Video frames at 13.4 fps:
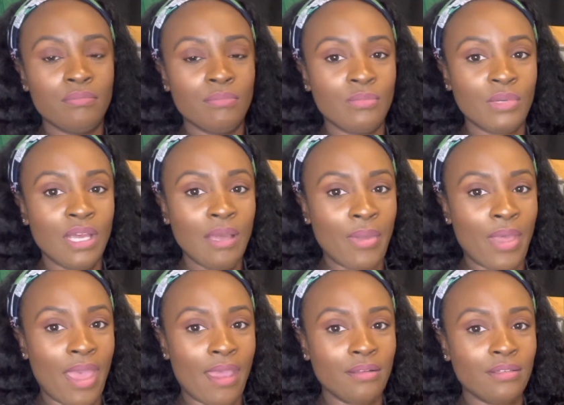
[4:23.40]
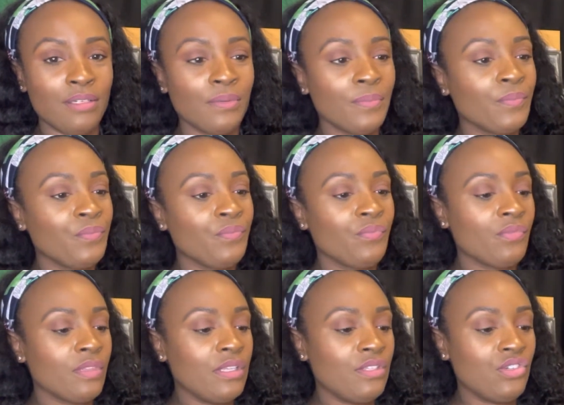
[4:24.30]
compact.
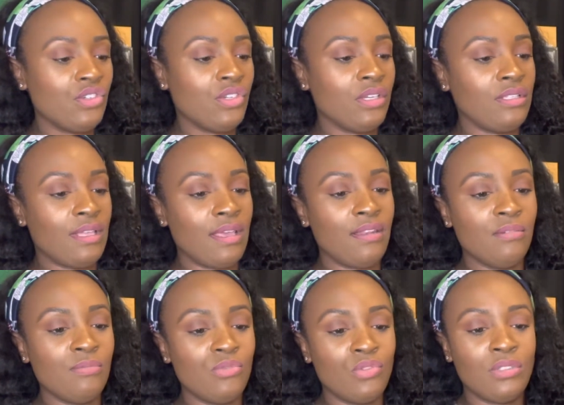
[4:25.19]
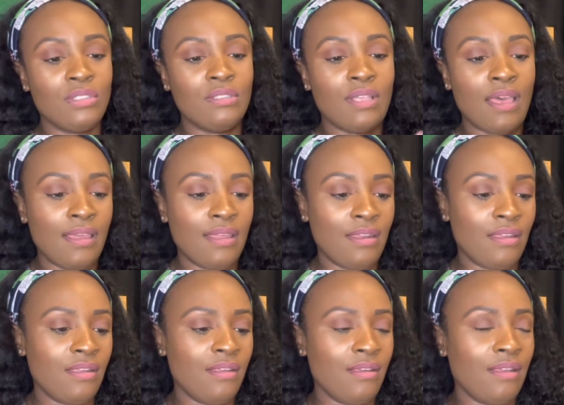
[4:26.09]
This is just a
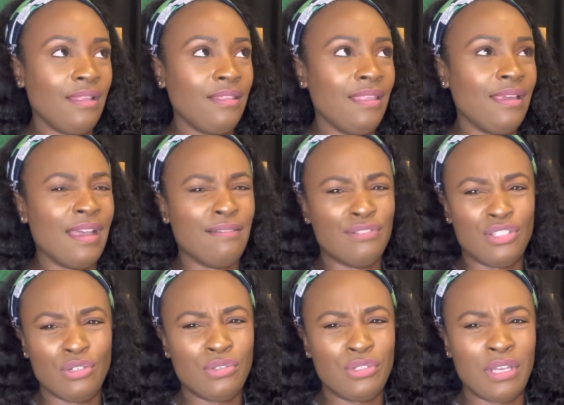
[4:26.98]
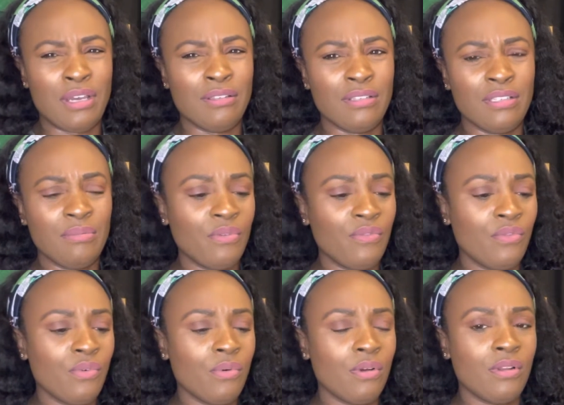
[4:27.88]
double-sided, and I think I've showed y'all this
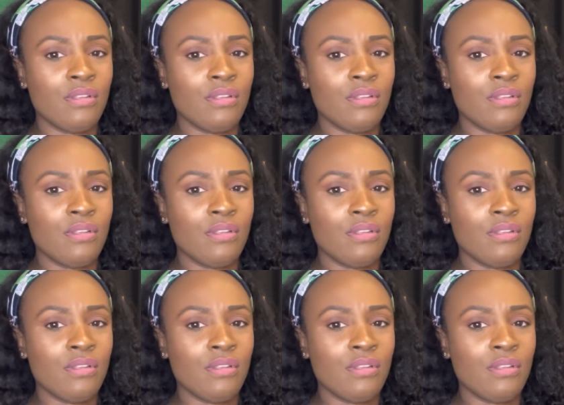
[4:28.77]
before.